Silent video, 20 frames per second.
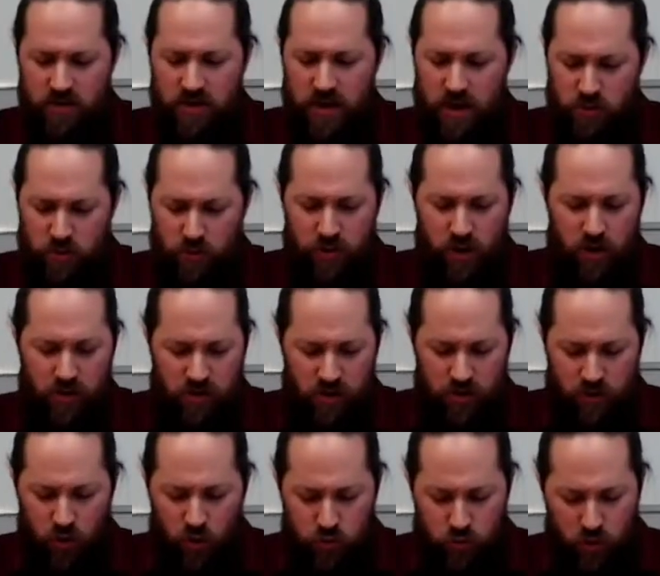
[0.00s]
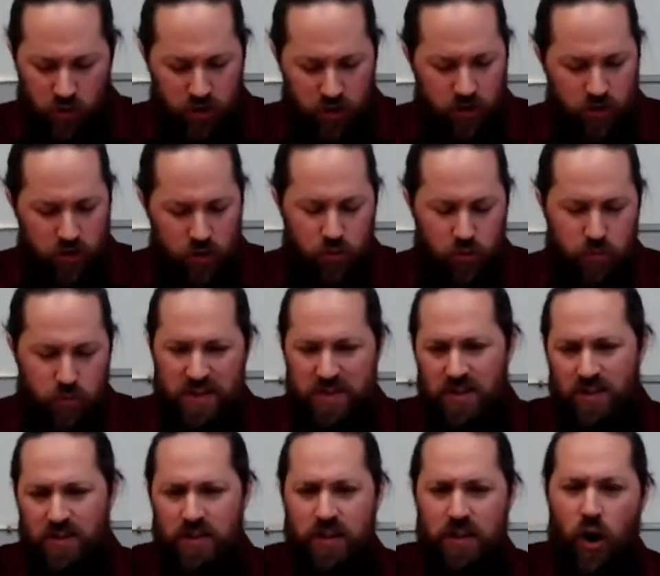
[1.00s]
Natural Theology. Yeah. Those will include
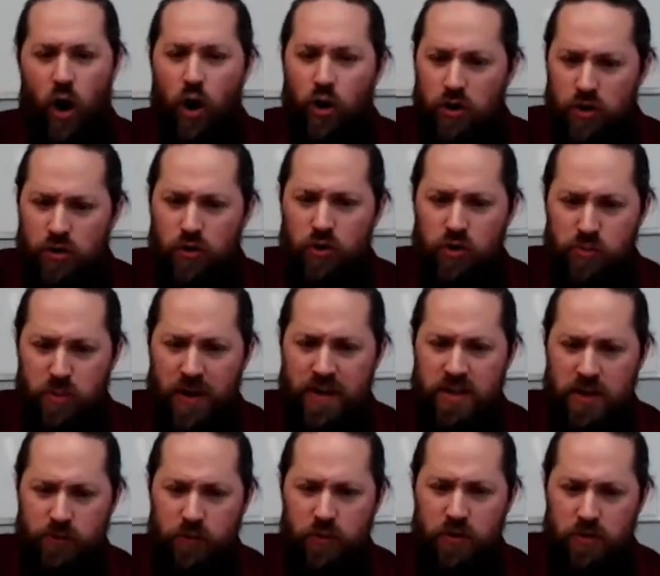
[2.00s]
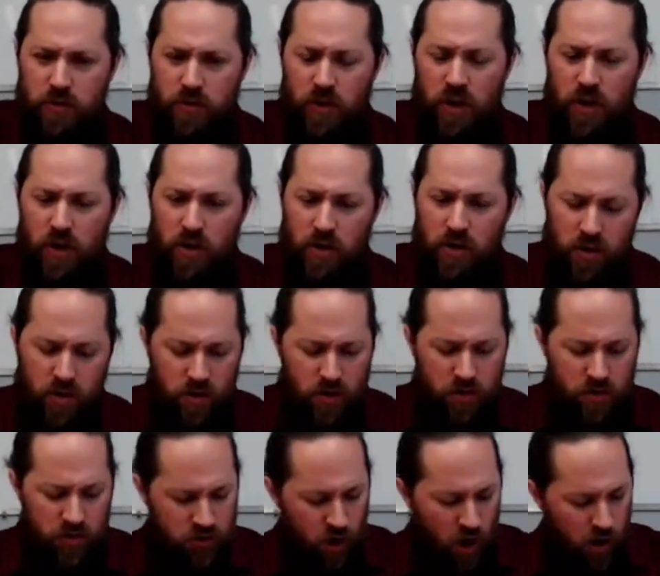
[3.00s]
basically articles by different uh,
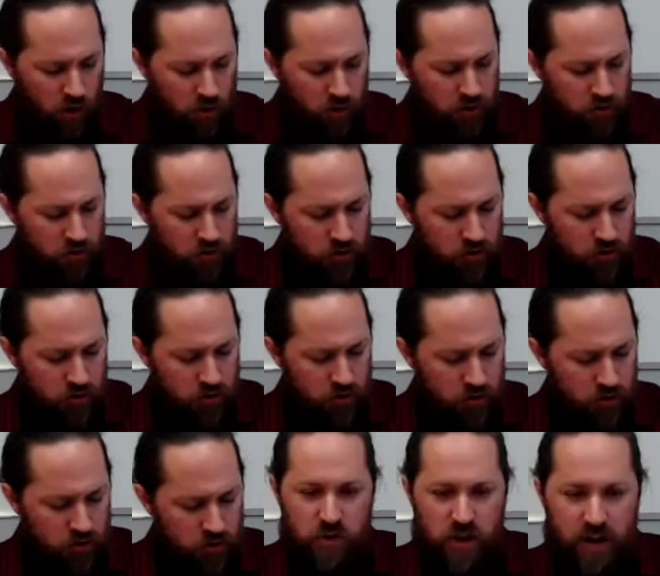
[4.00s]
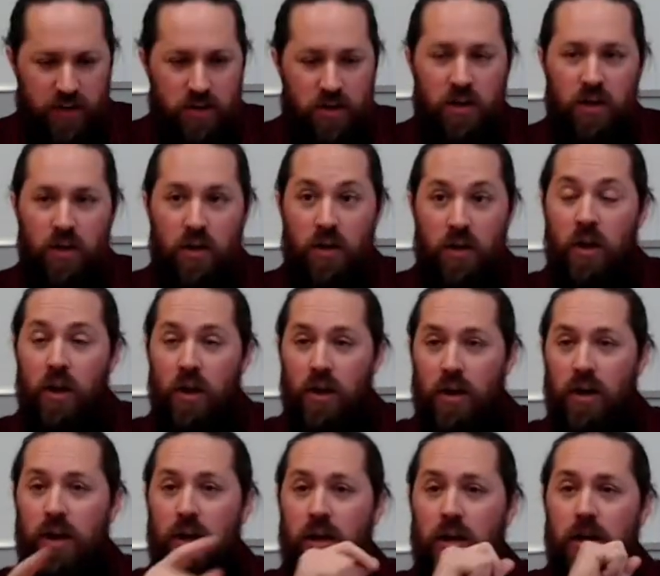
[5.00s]
scholars on the subject.
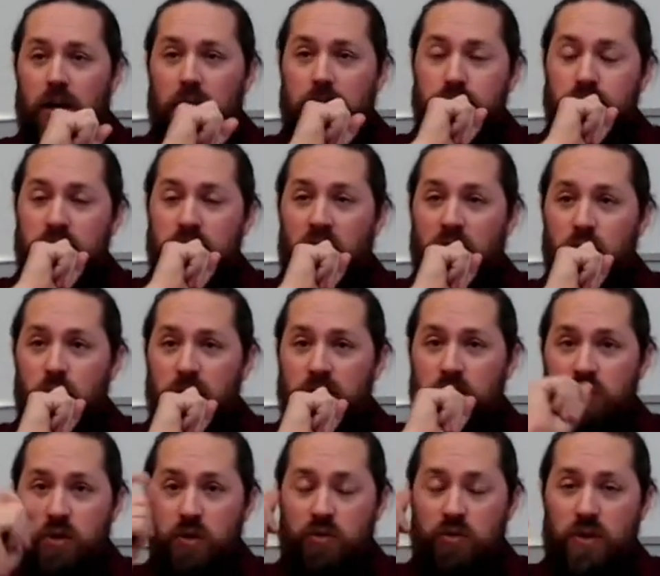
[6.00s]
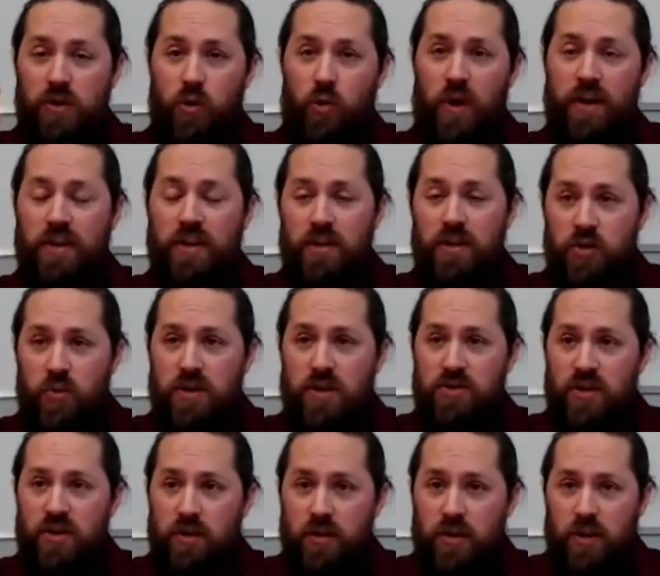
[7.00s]
Uh, another one that's it's quite
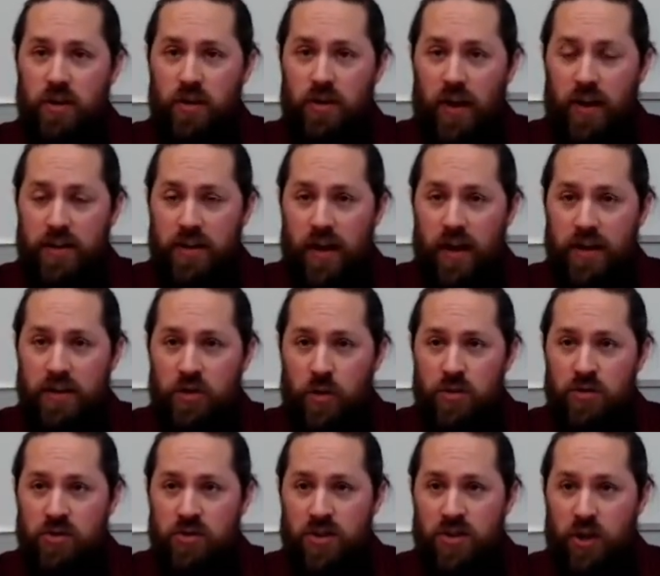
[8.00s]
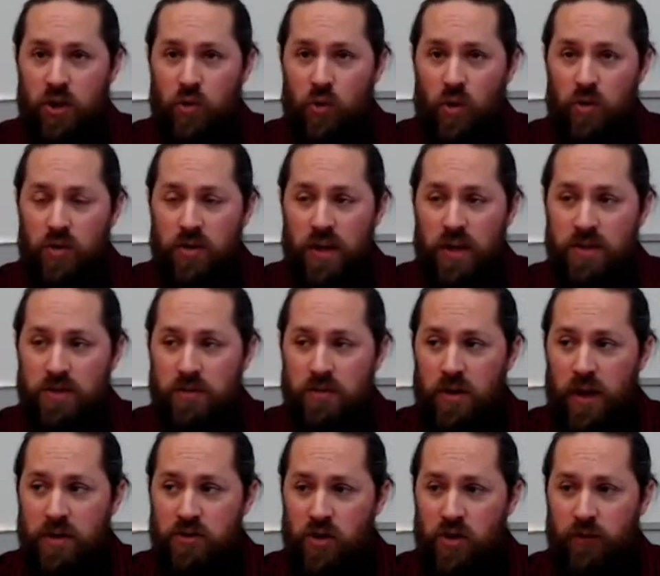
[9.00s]
interesting. I, I don't see it quoted as,
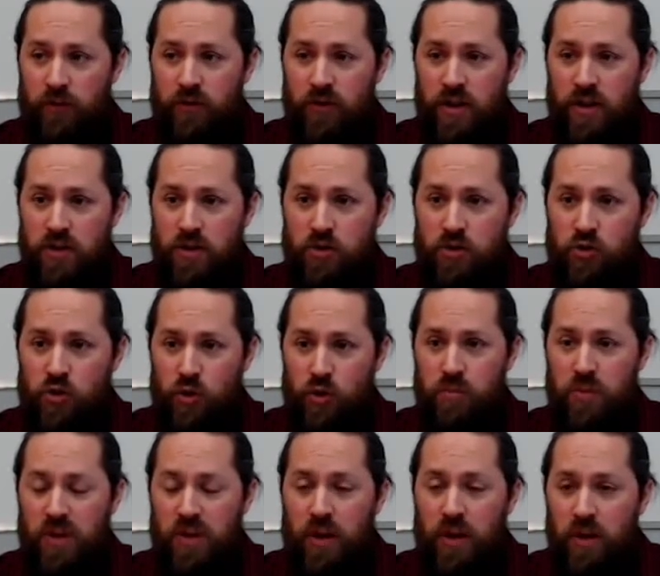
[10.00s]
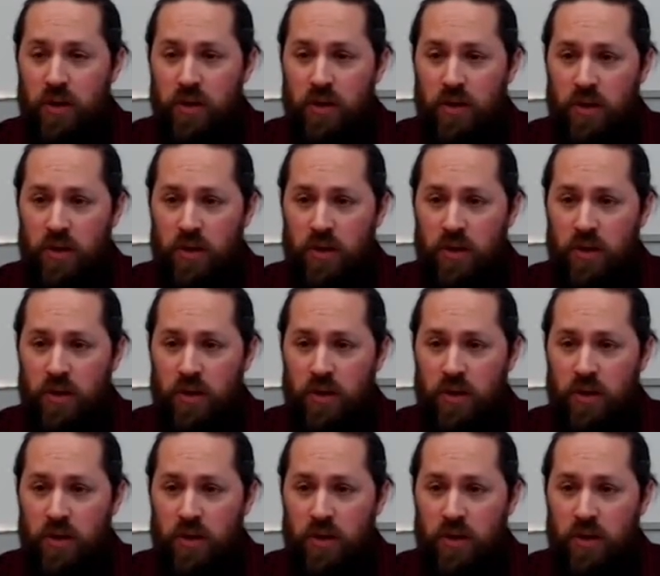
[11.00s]
as often as it should be.